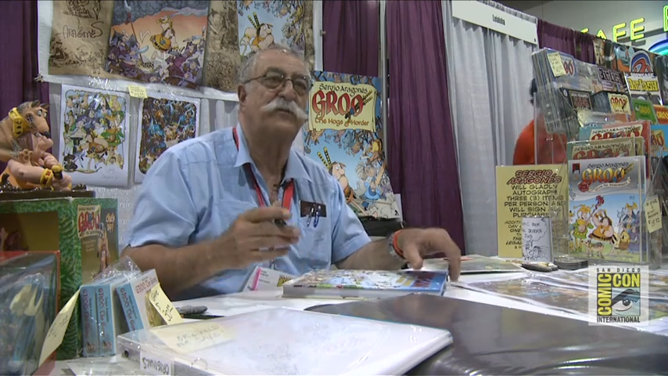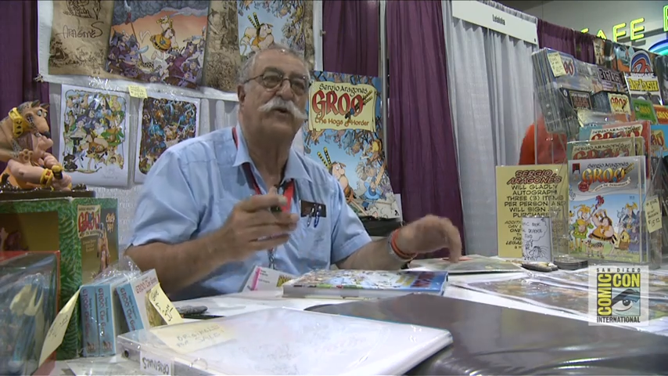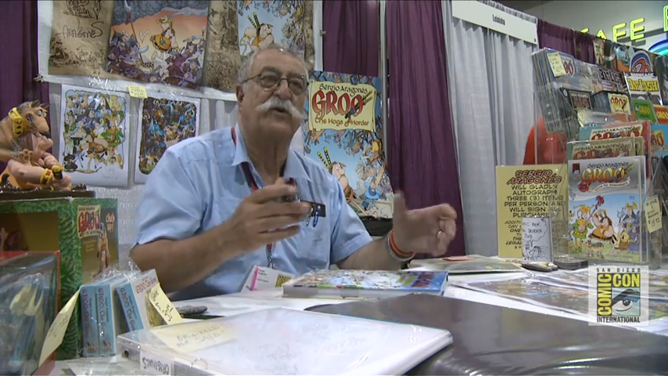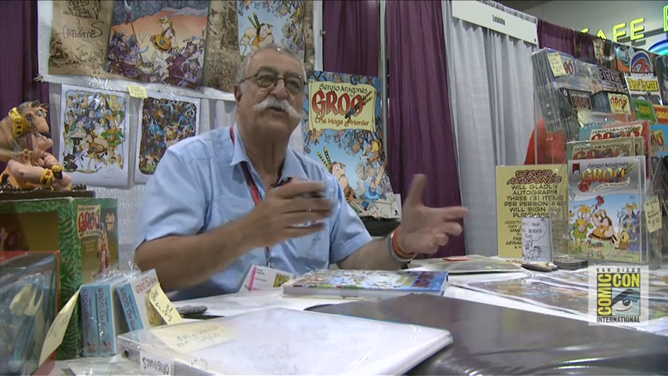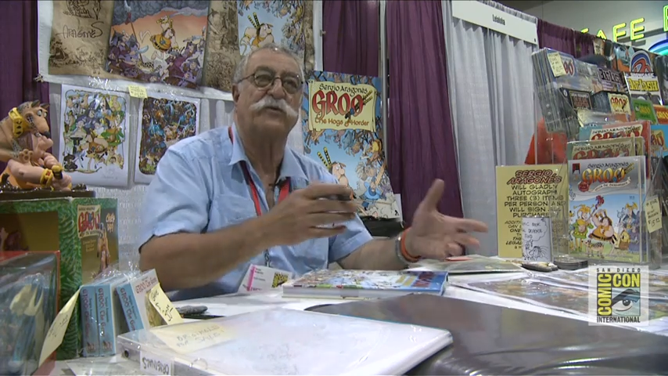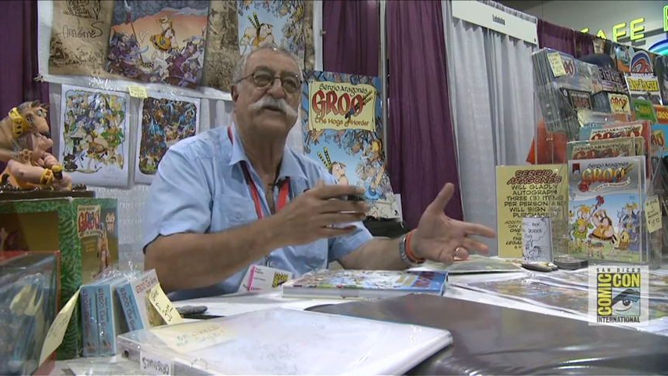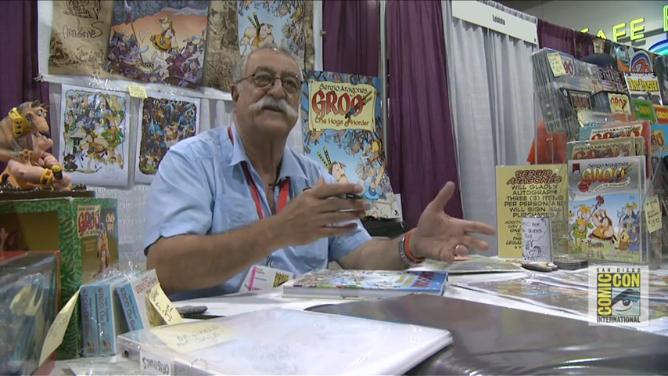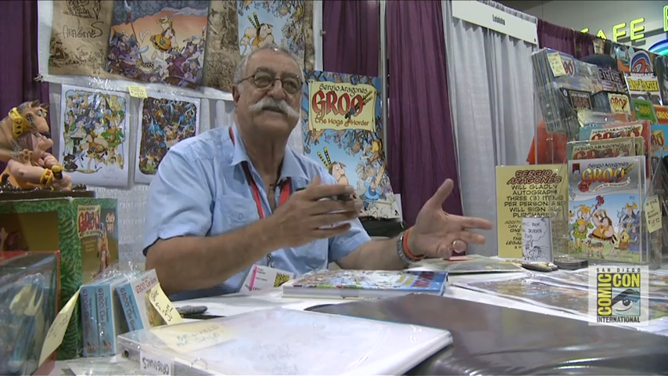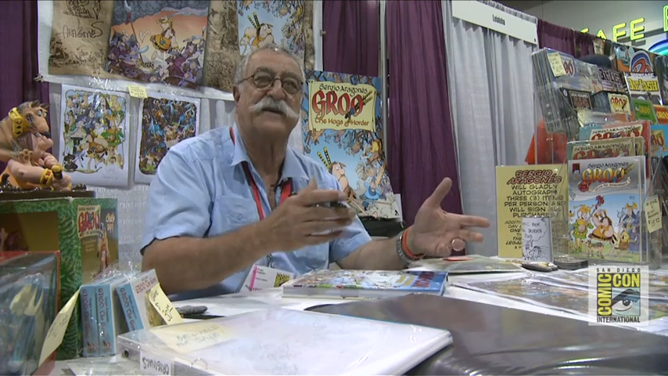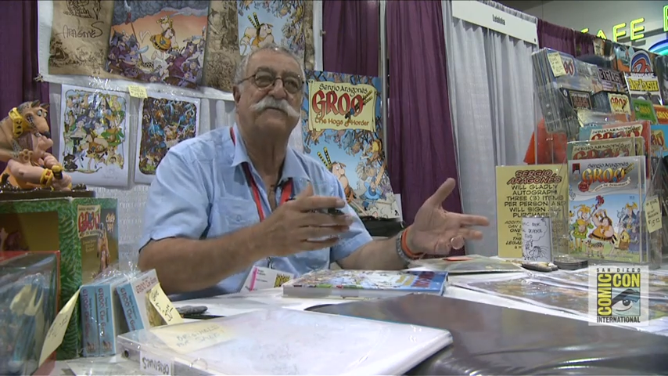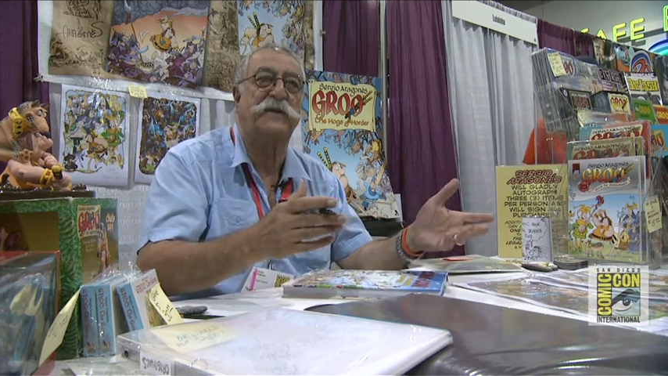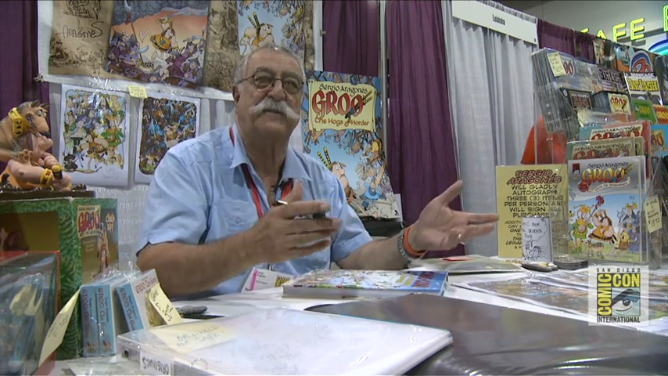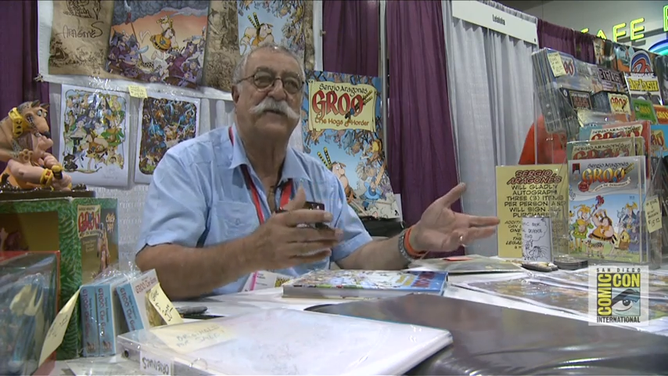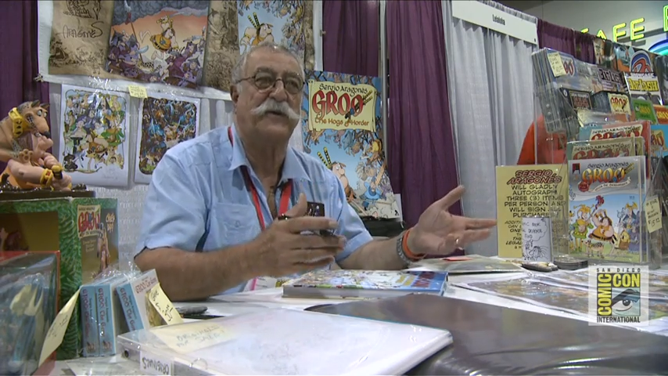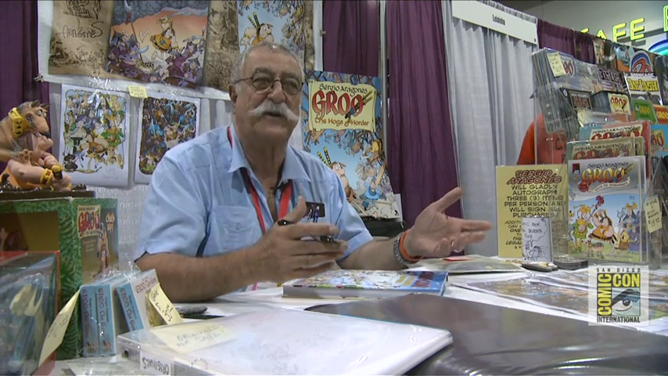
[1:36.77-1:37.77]
bored with the same
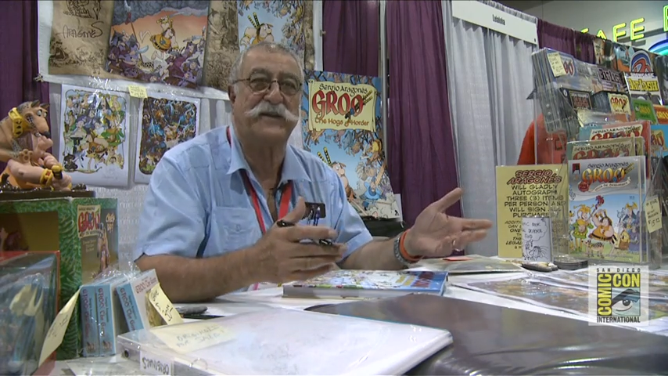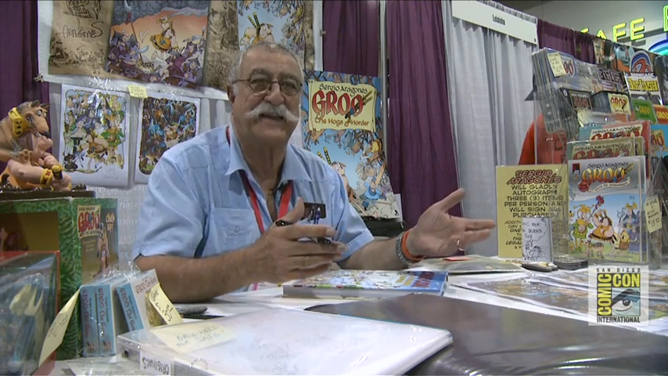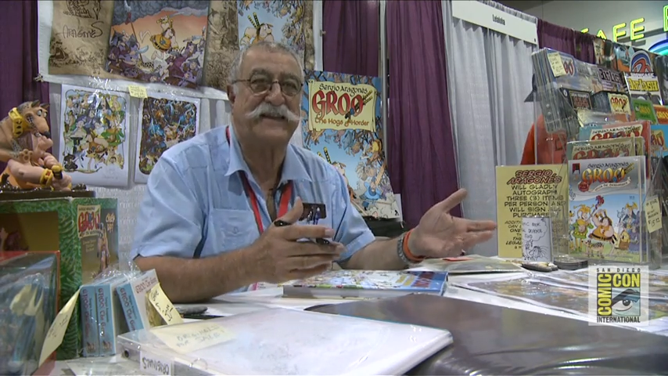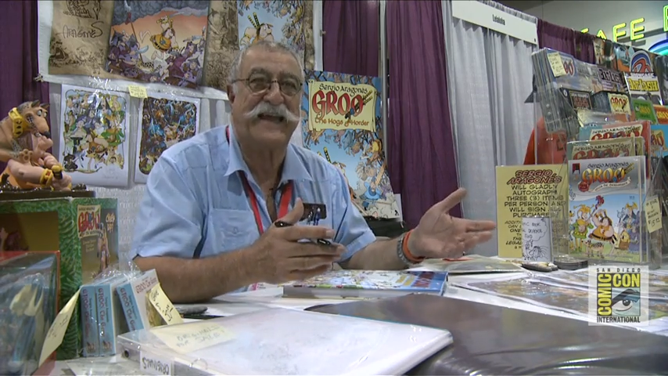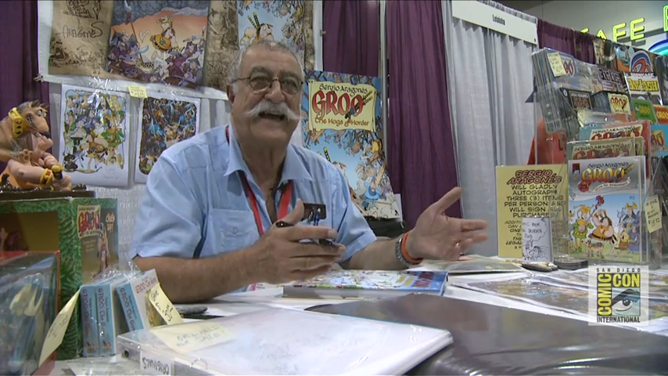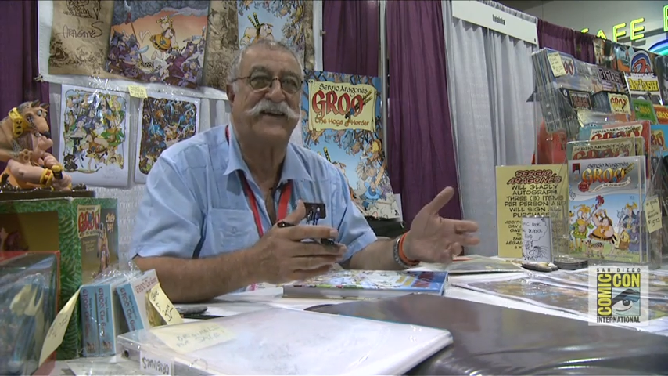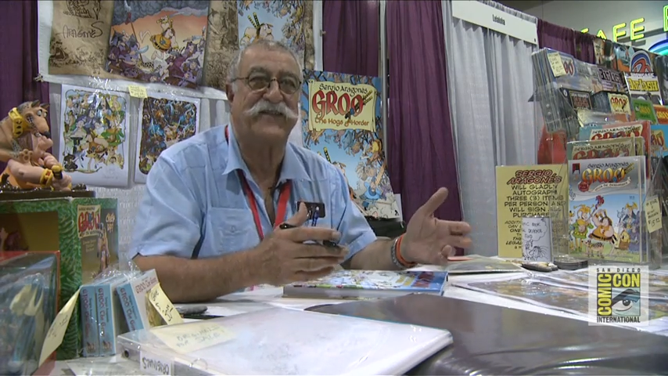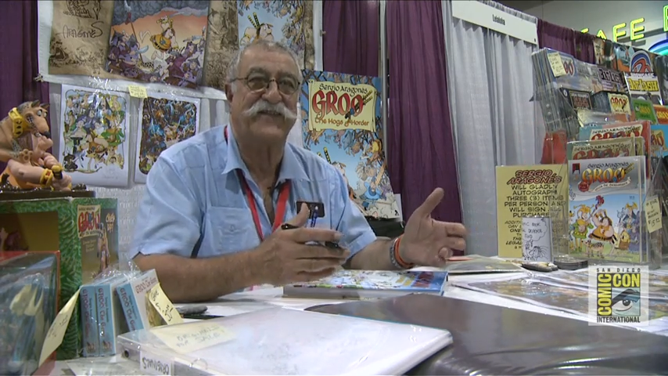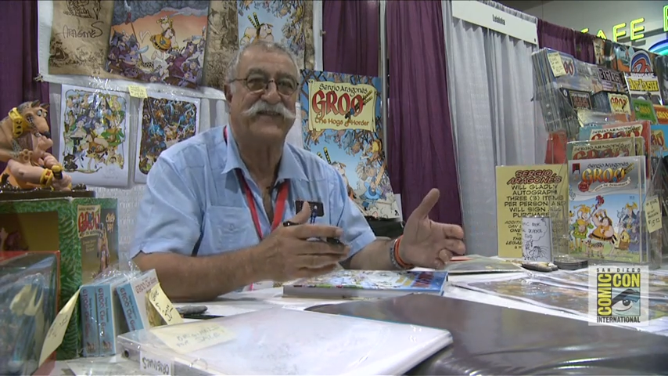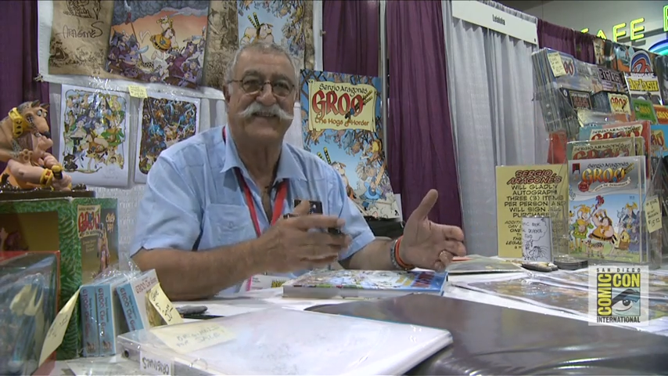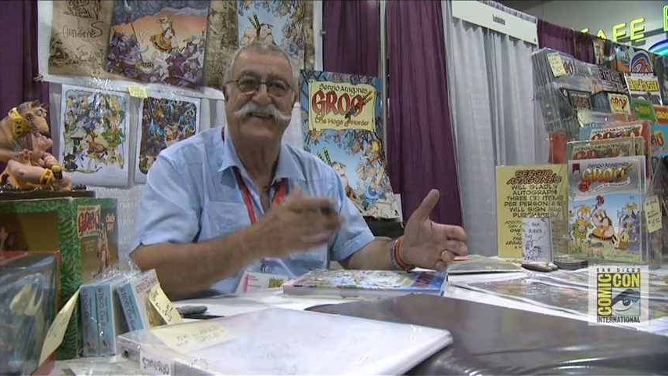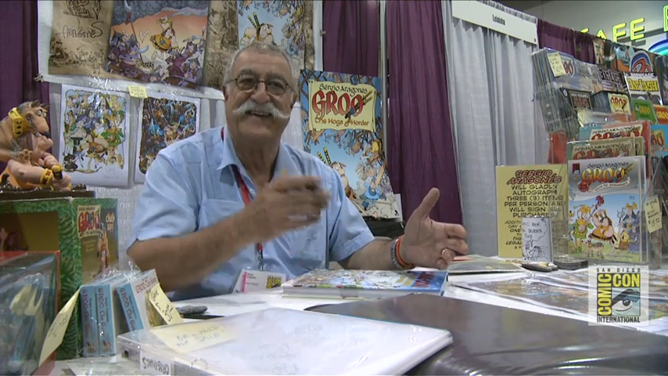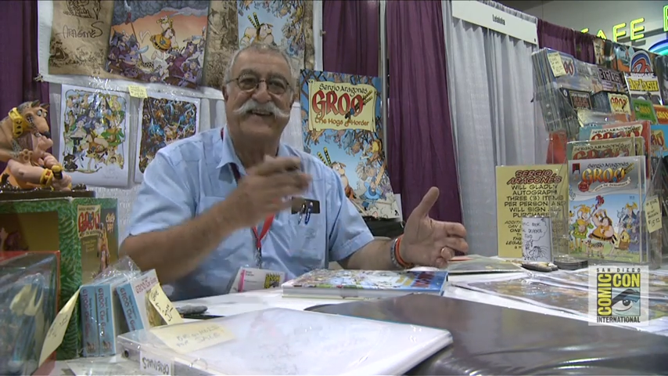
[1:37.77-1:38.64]
people all the time.